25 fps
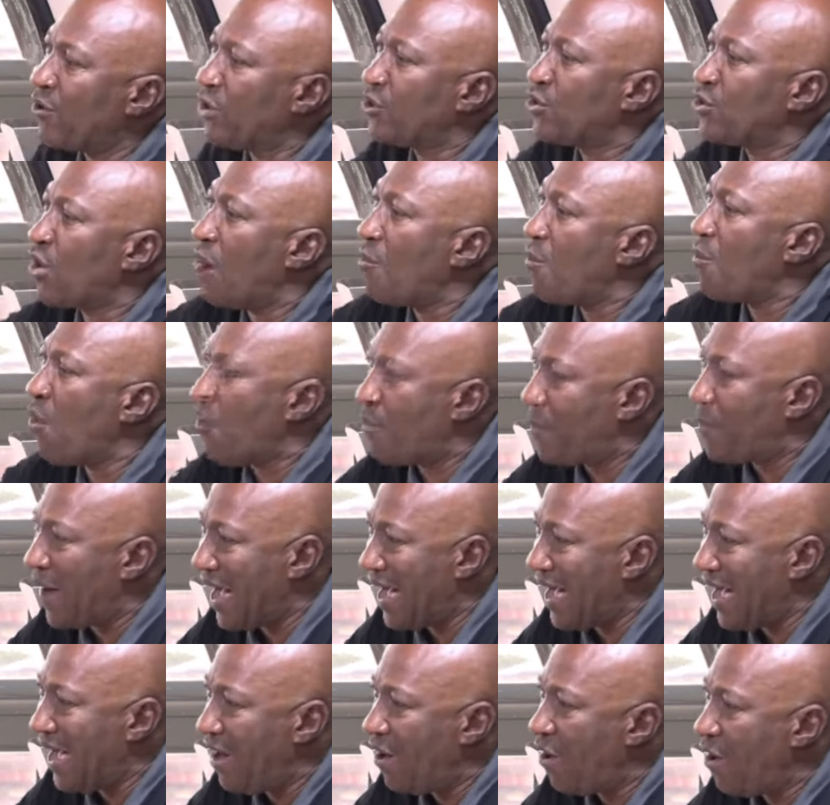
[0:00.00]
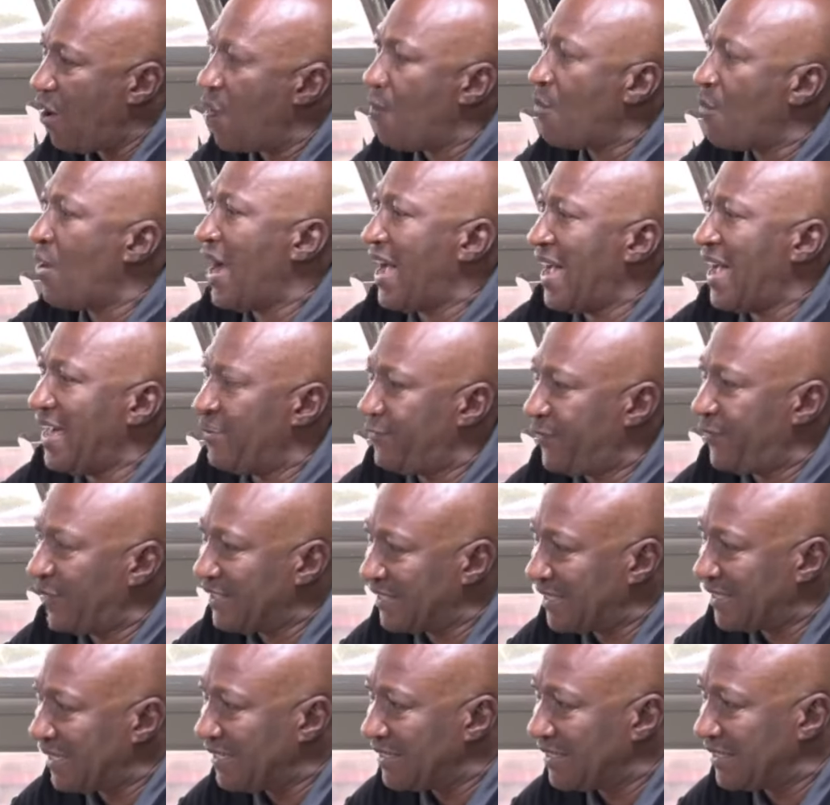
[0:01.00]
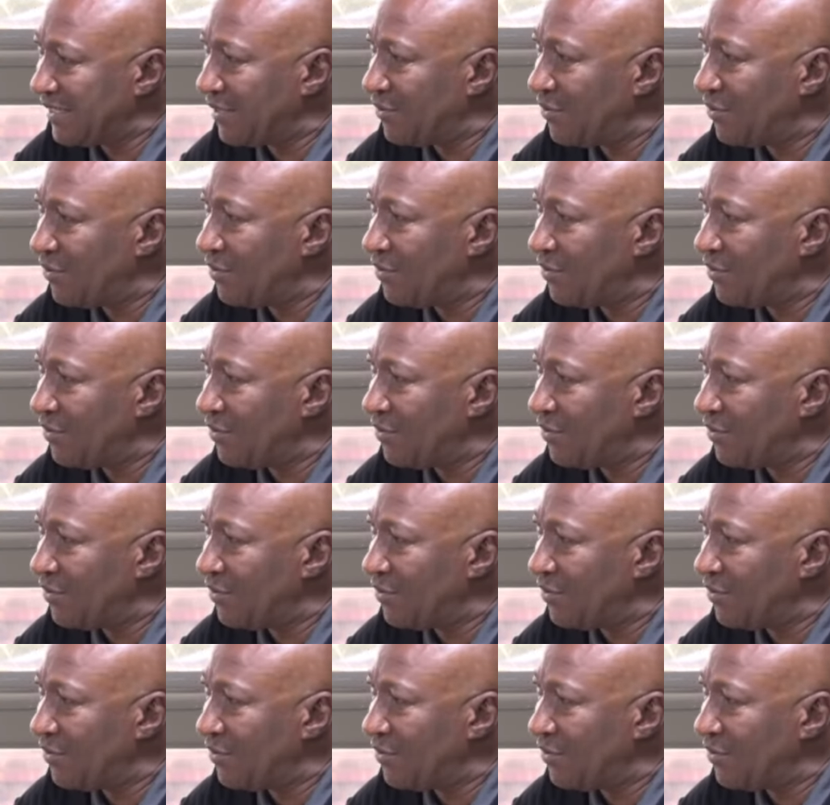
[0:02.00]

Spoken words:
And not the almost bar, almost high facility,